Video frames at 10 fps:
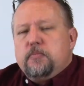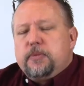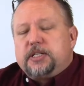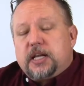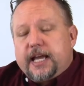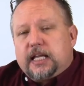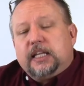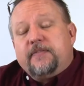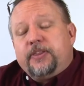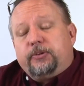Much like
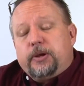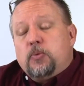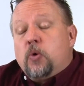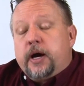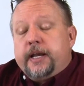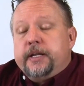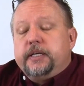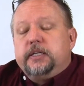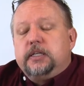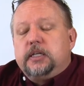1131,
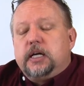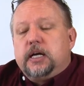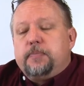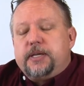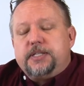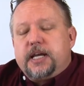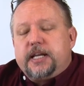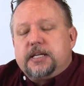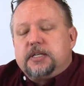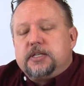uh,
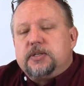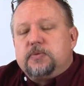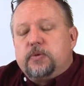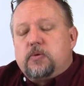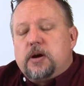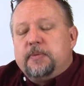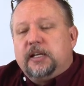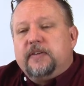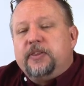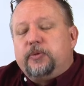PCI DSS
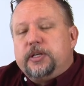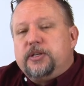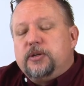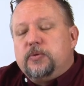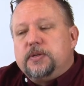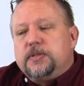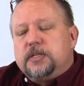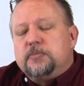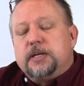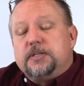requirement 1132 is,
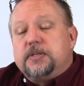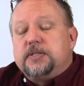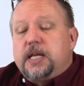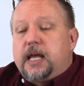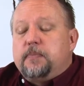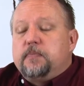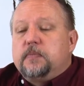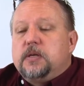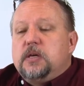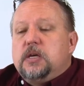is much the same.
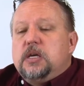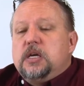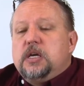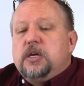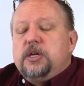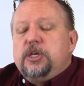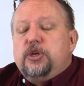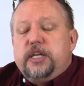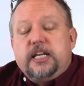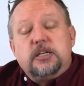
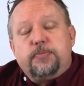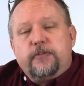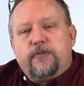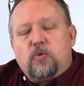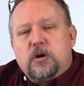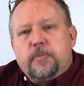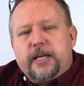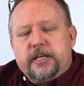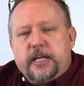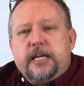You need to perform
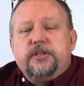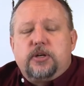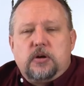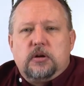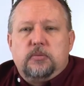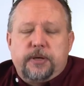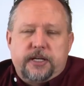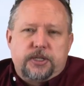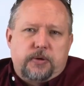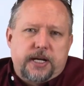an internal
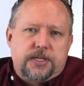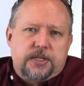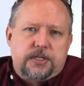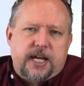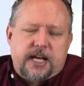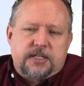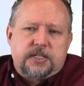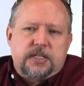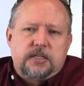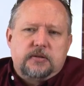penetration
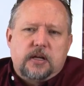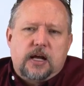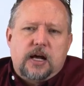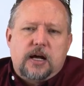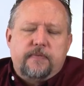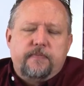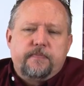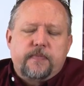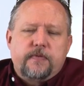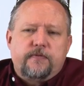test uh,
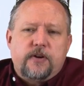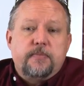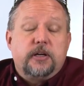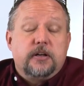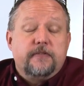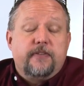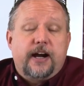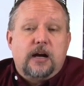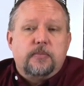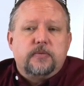from your
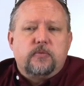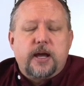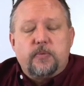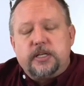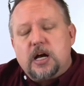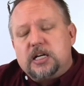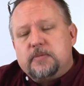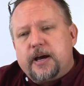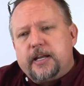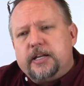environment, right? We talked
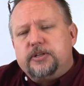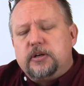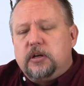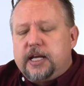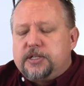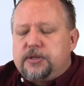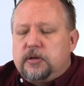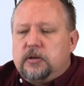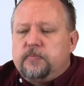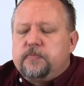about internal,
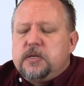external.